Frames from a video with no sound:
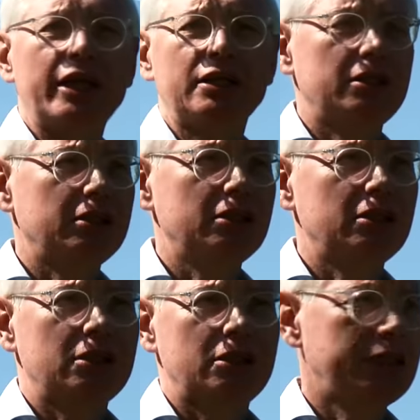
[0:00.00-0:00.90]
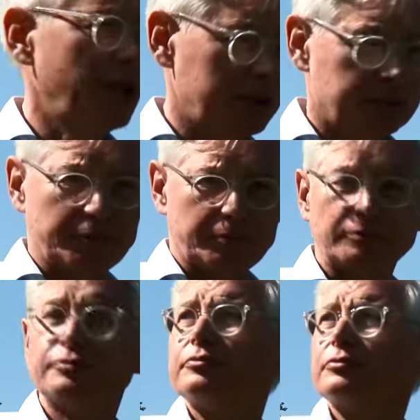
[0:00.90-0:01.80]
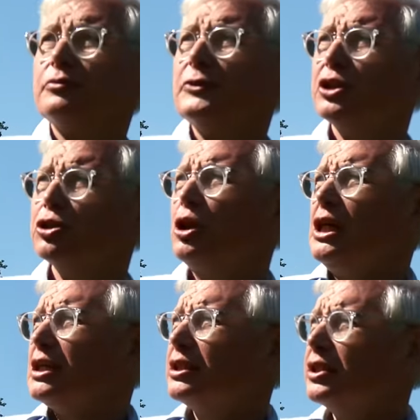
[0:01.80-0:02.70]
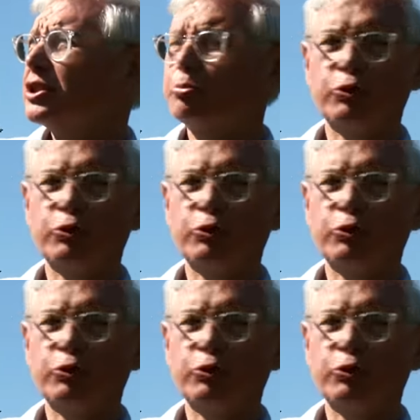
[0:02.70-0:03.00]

1810 so this is